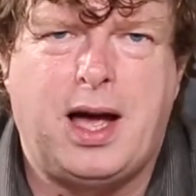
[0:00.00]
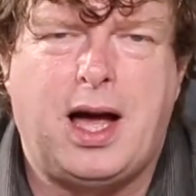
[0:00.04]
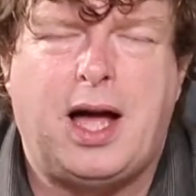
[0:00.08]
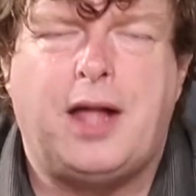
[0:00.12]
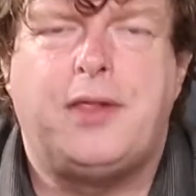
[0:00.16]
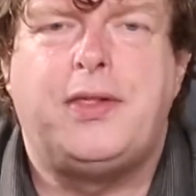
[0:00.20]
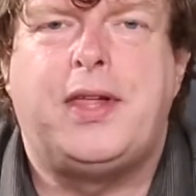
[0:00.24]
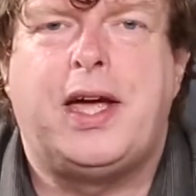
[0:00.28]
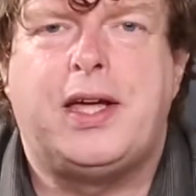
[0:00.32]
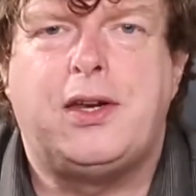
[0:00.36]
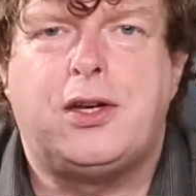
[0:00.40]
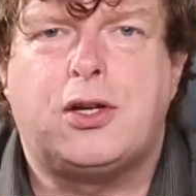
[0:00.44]

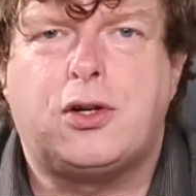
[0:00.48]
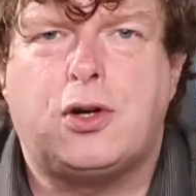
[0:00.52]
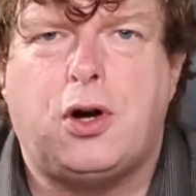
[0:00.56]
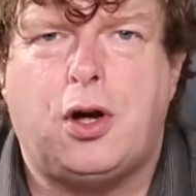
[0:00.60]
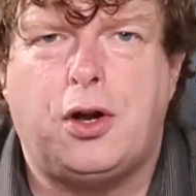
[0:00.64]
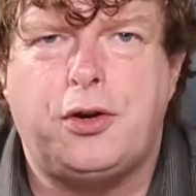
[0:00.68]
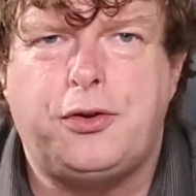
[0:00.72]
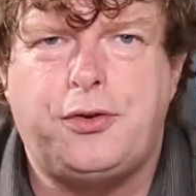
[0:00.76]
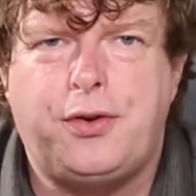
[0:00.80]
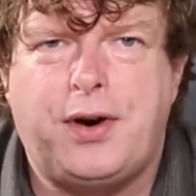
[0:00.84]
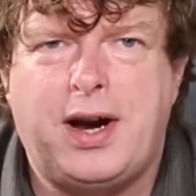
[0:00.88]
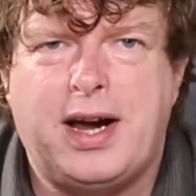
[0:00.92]
And then a
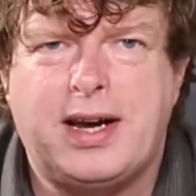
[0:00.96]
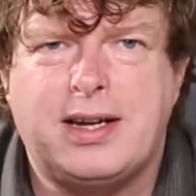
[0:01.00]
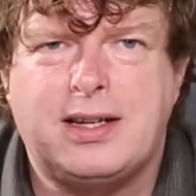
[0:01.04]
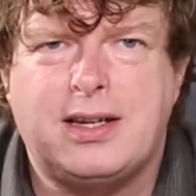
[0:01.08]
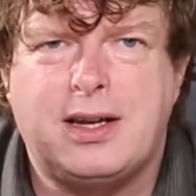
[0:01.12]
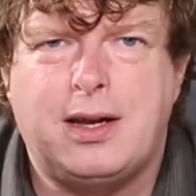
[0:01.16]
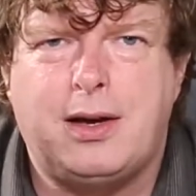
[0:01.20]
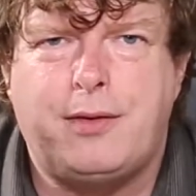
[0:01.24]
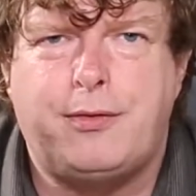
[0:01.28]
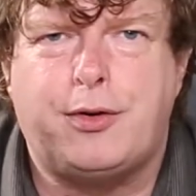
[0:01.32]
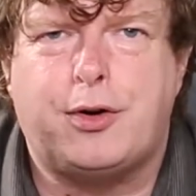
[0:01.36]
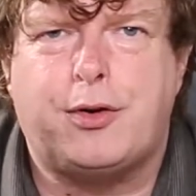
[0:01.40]
contract
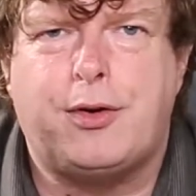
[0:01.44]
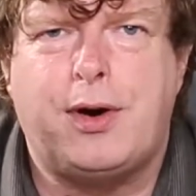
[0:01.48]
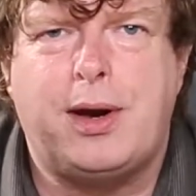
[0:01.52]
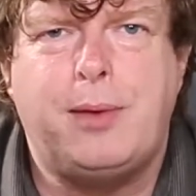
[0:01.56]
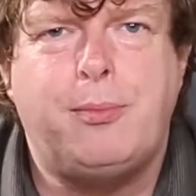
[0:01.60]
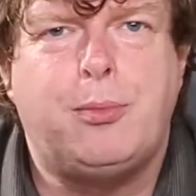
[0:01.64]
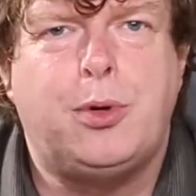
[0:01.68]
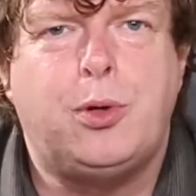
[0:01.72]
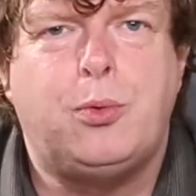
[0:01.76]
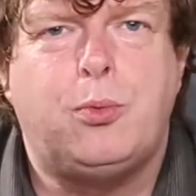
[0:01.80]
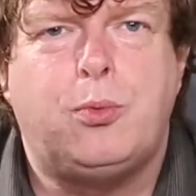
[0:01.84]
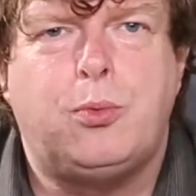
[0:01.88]
of
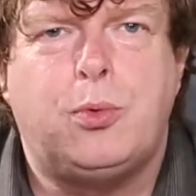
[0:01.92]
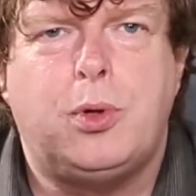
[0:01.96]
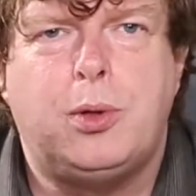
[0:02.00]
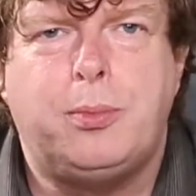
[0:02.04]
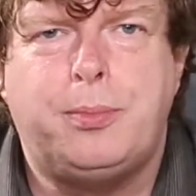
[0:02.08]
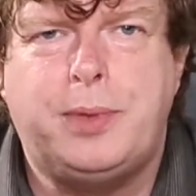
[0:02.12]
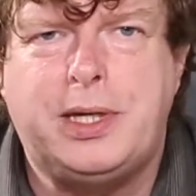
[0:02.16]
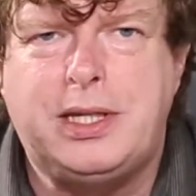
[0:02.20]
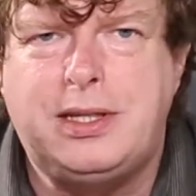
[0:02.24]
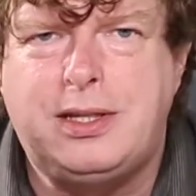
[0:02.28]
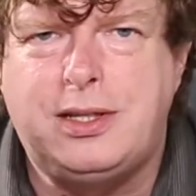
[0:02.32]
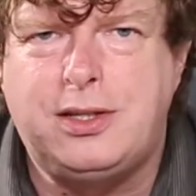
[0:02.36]
agreement will
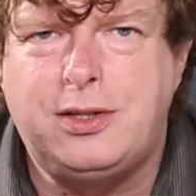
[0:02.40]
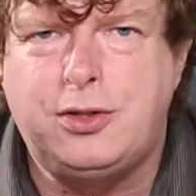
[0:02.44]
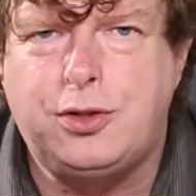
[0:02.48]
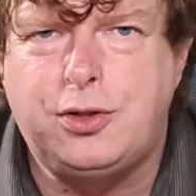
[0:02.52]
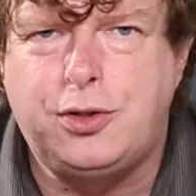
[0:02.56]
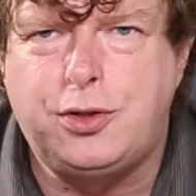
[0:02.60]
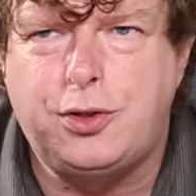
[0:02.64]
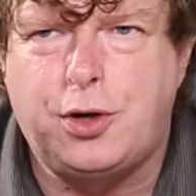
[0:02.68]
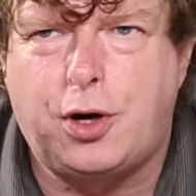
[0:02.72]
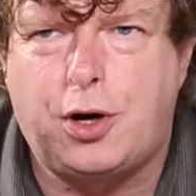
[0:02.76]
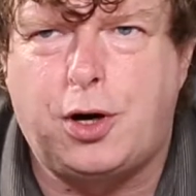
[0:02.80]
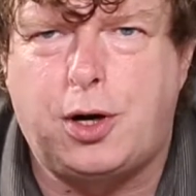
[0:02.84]
be
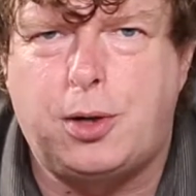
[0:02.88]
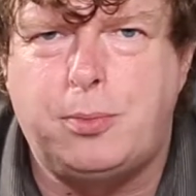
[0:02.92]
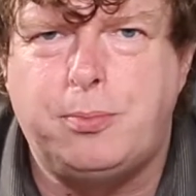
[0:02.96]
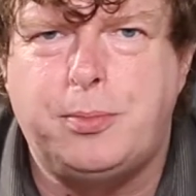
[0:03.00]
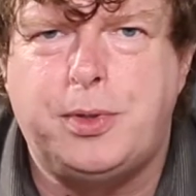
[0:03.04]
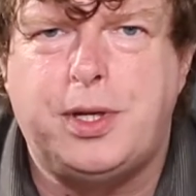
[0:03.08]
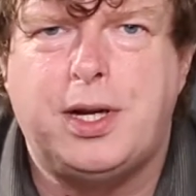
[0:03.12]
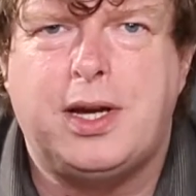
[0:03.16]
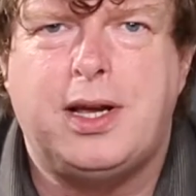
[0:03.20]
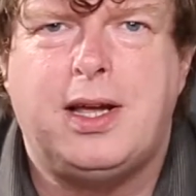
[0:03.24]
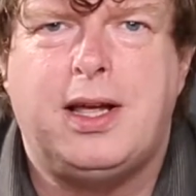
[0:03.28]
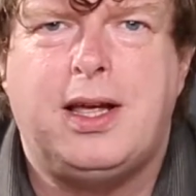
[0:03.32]

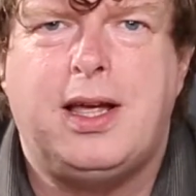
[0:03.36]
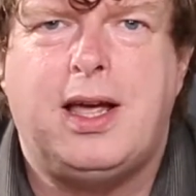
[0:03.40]
termed